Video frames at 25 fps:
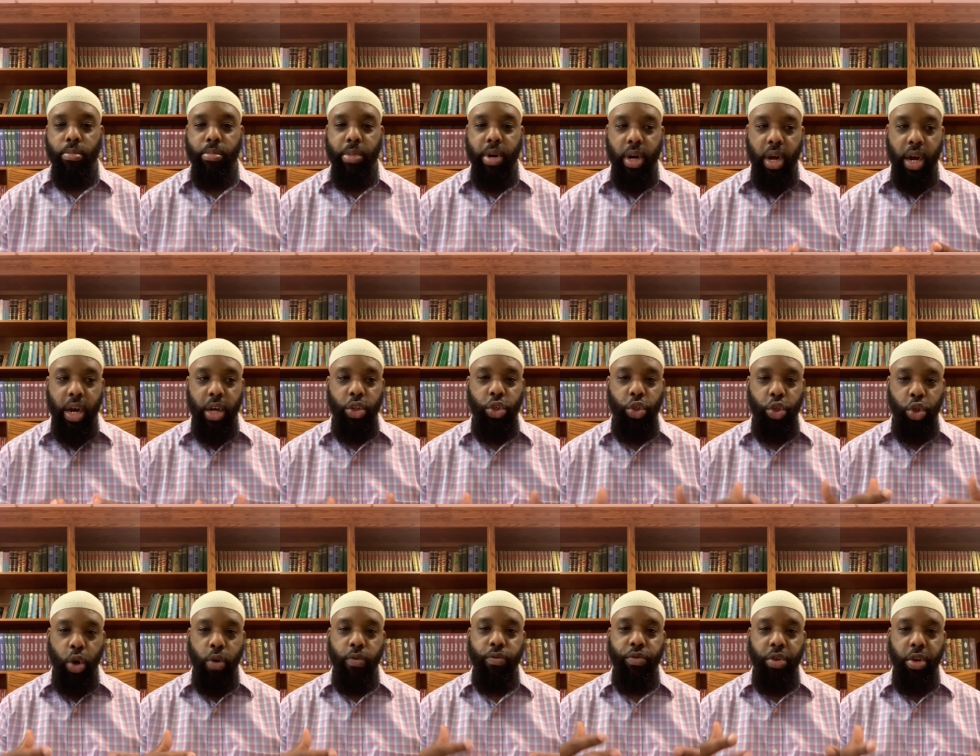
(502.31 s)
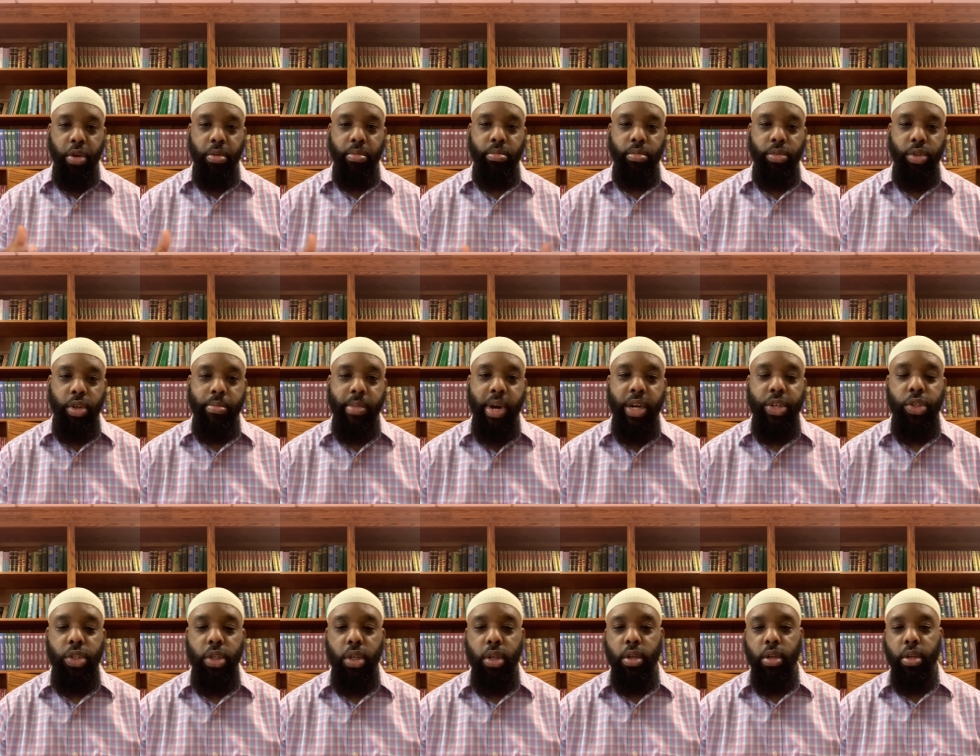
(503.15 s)
but uh, served him
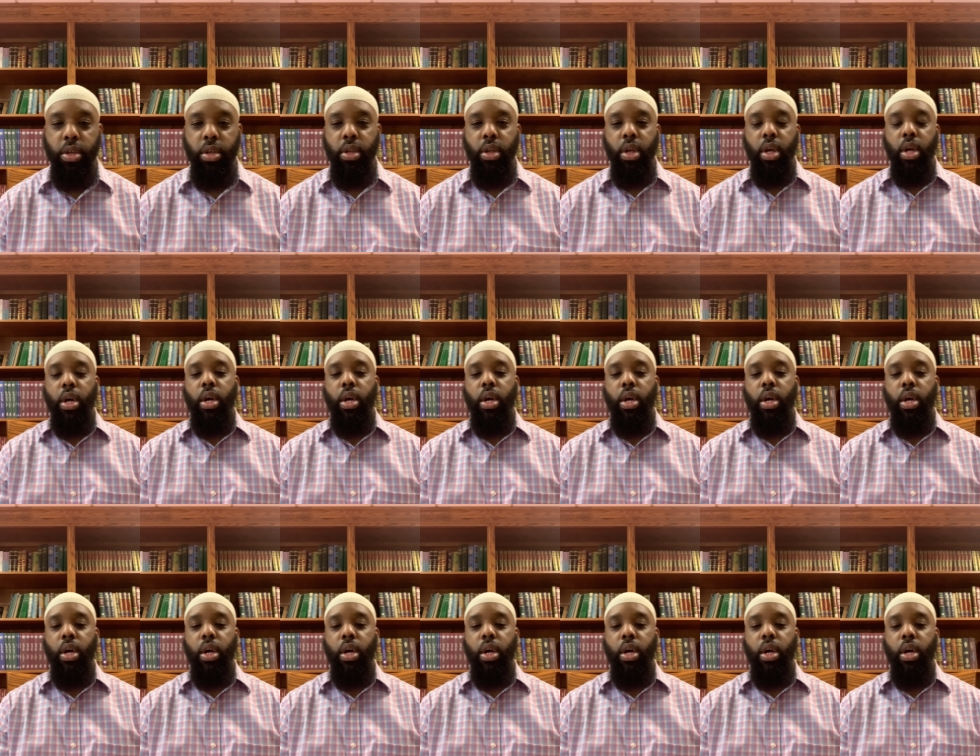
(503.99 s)
domestically